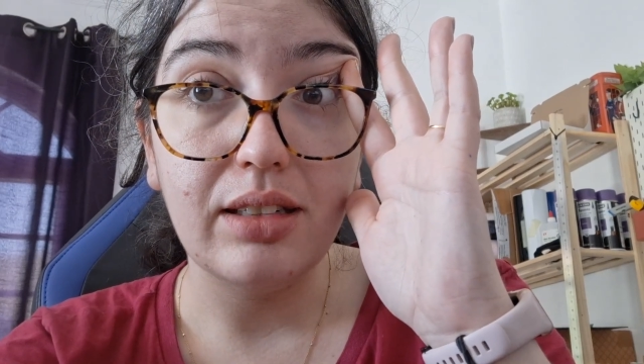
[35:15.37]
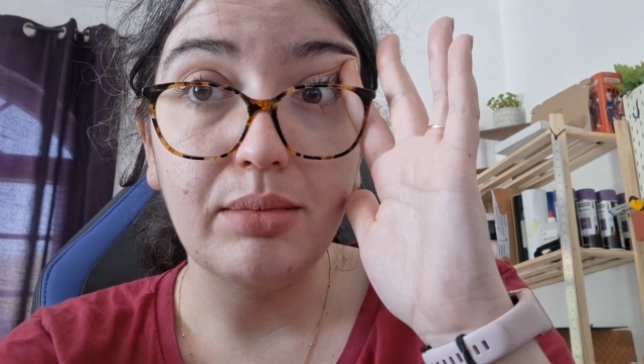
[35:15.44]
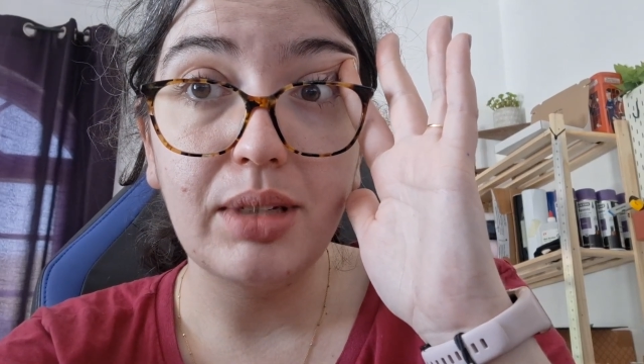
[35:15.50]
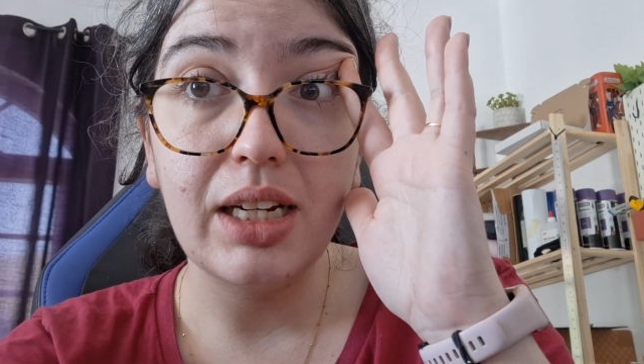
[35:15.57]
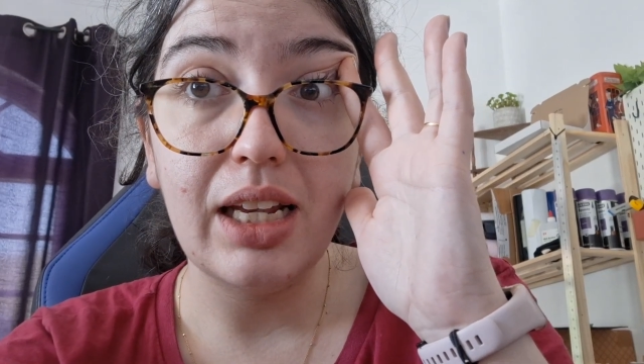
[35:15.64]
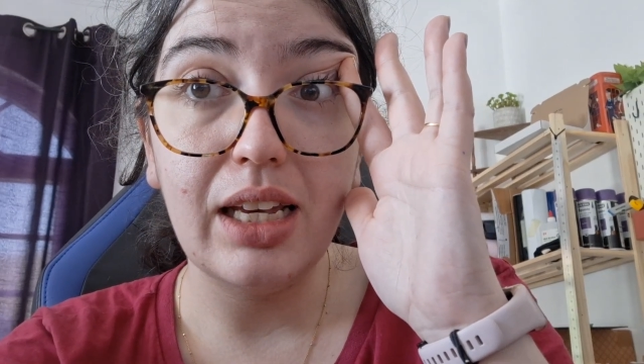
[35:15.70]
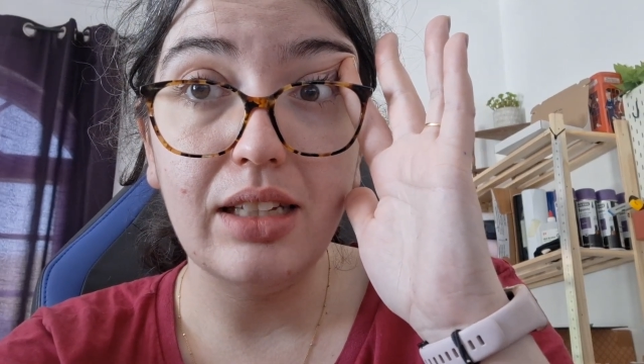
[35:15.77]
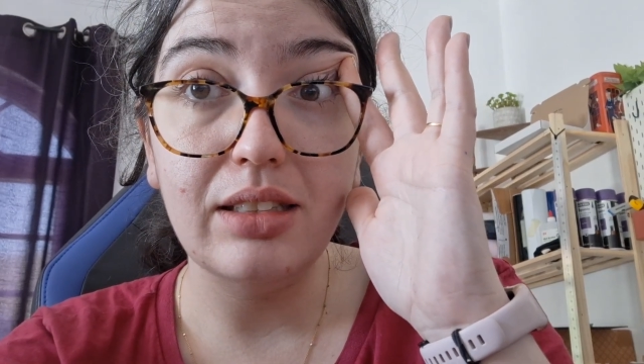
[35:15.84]
I'm
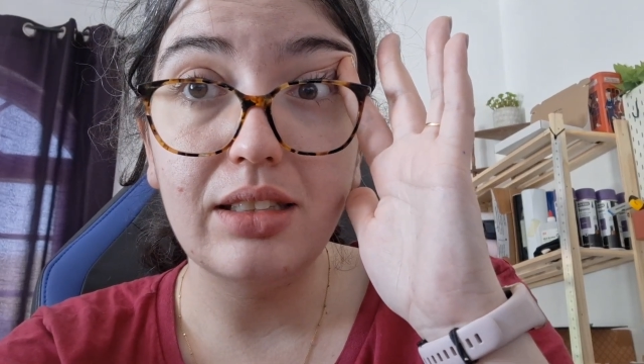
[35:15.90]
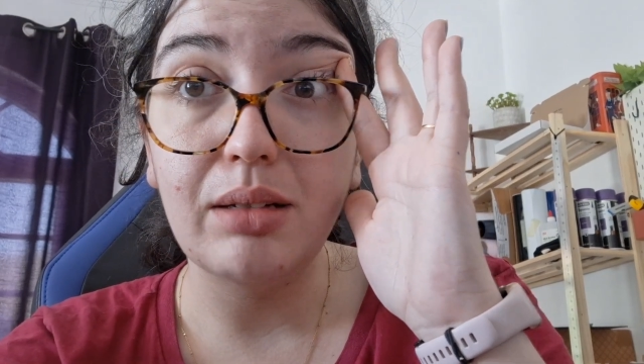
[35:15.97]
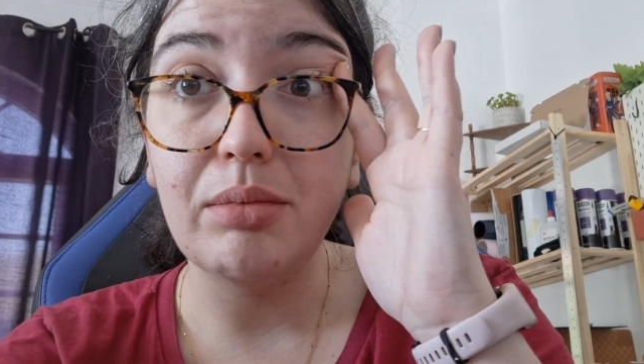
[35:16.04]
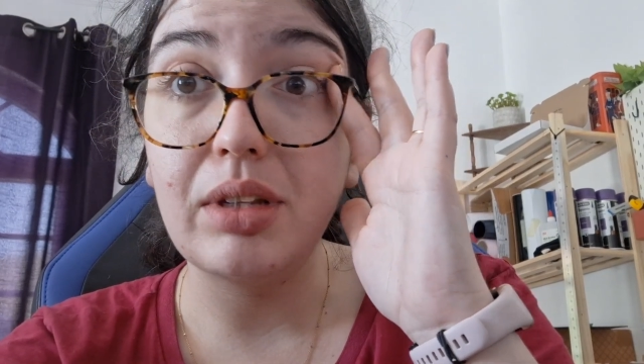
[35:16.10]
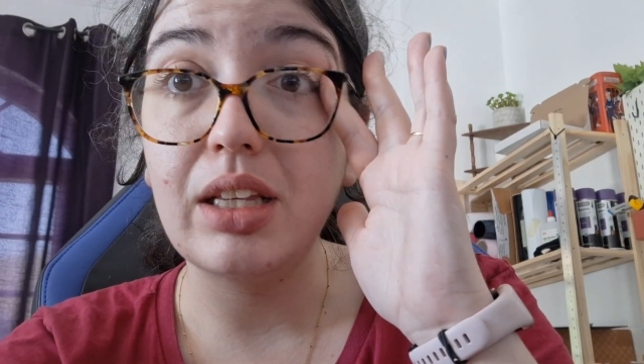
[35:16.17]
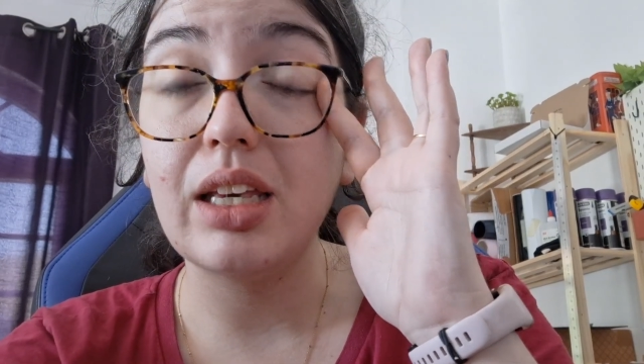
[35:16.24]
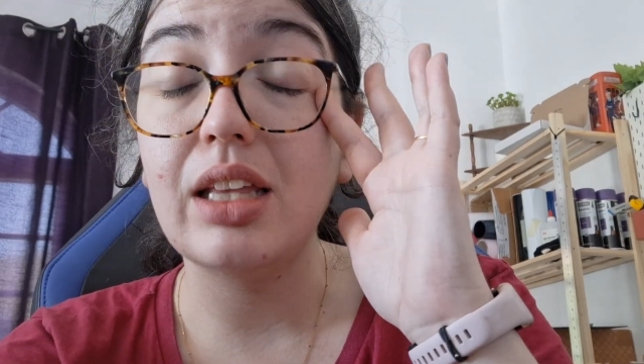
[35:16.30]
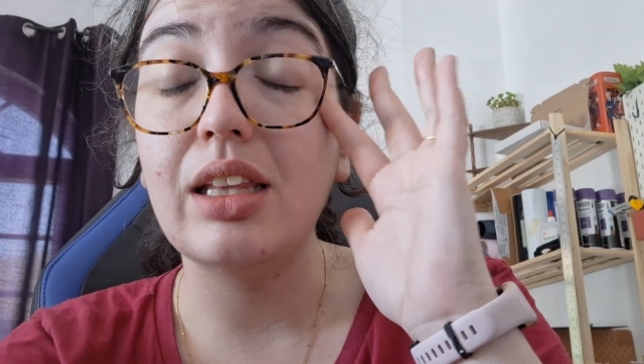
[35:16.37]
gonna eat
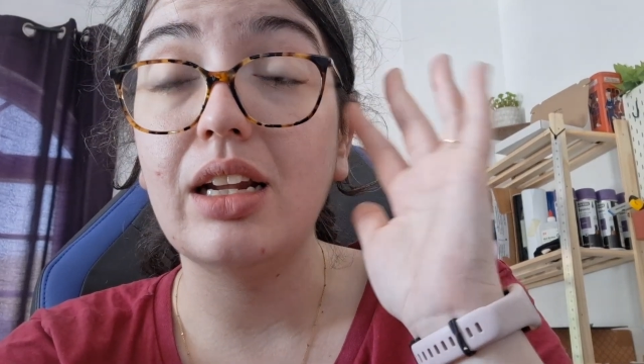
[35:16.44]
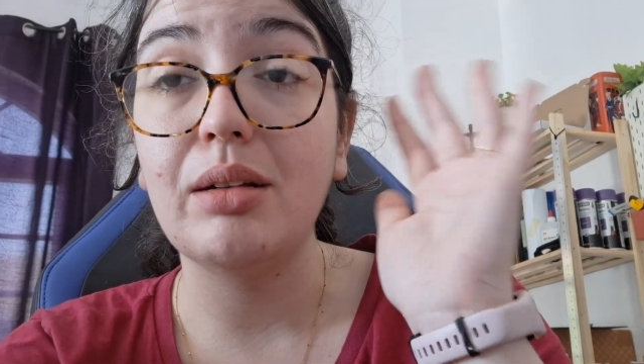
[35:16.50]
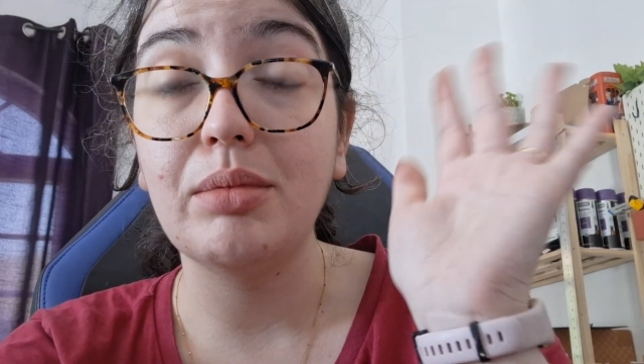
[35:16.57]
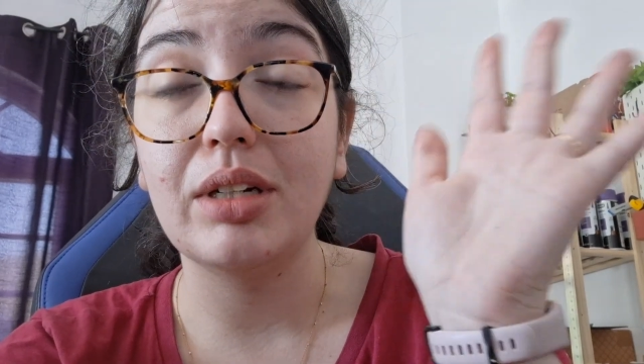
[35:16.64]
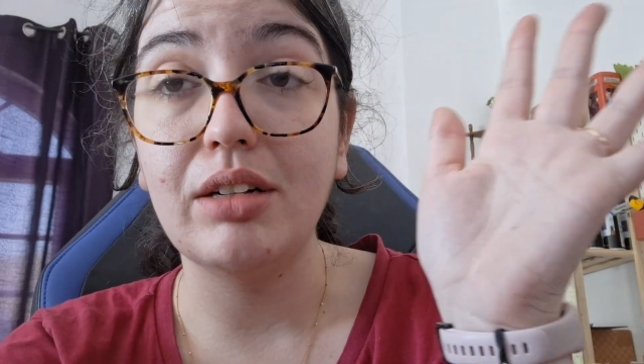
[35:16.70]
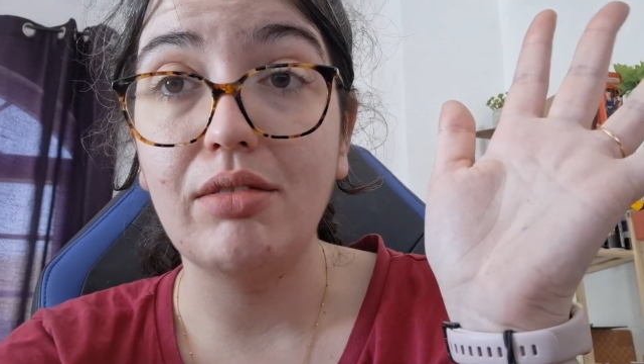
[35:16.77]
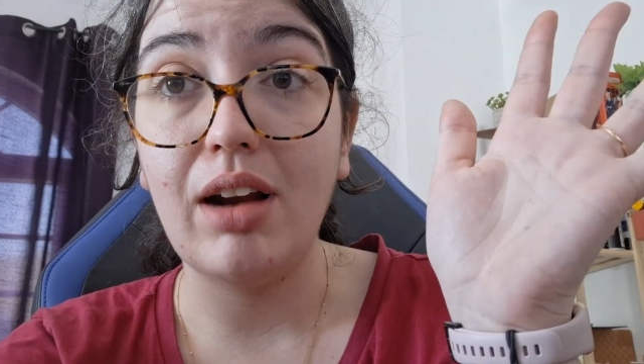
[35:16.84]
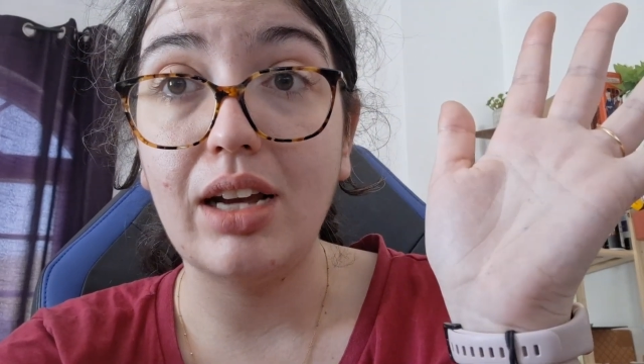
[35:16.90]
something and then I'm
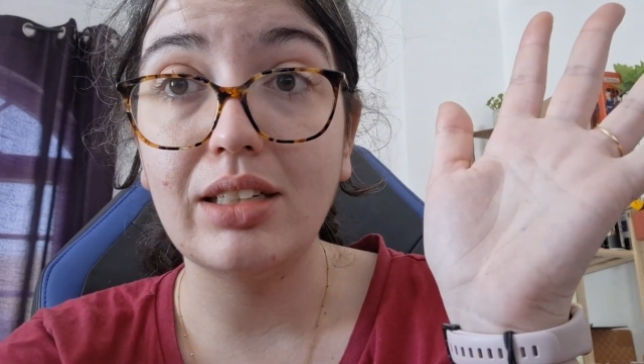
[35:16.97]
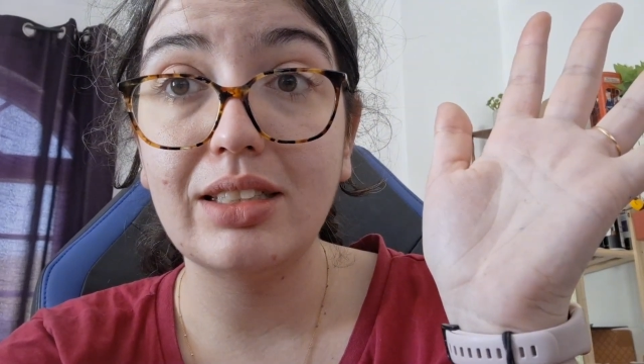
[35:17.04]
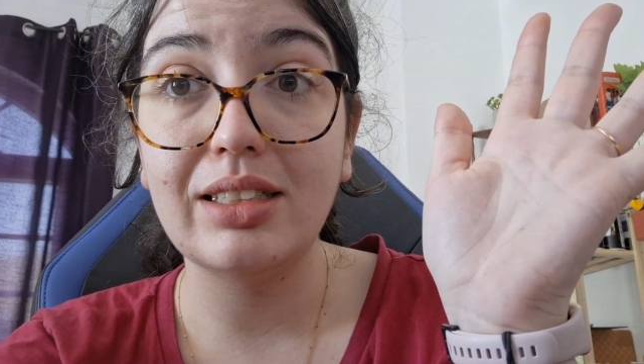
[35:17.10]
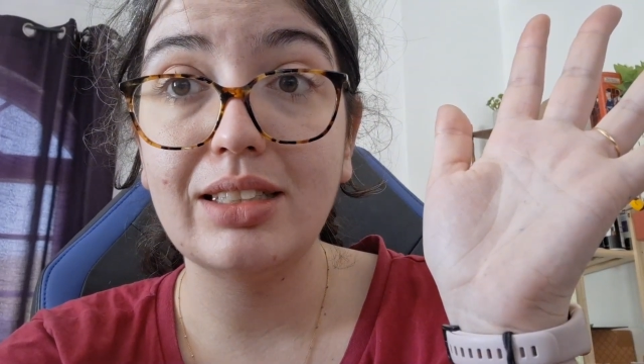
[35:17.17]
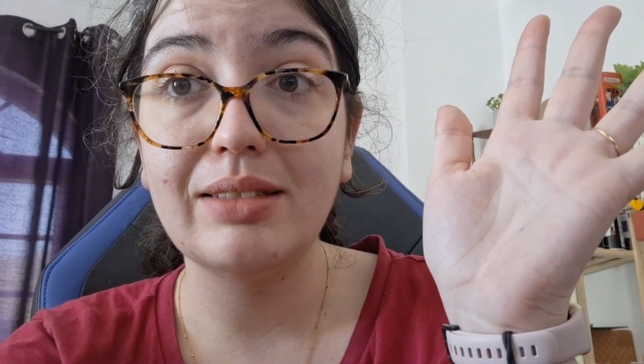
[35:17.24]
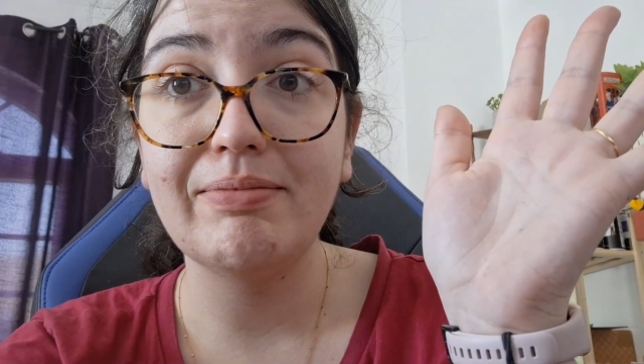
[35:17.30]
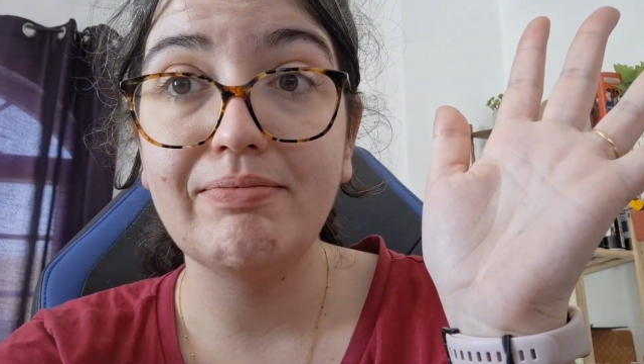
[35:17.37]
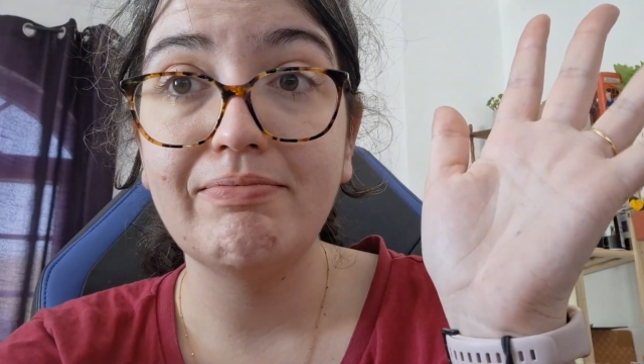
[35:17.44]
gonna rest.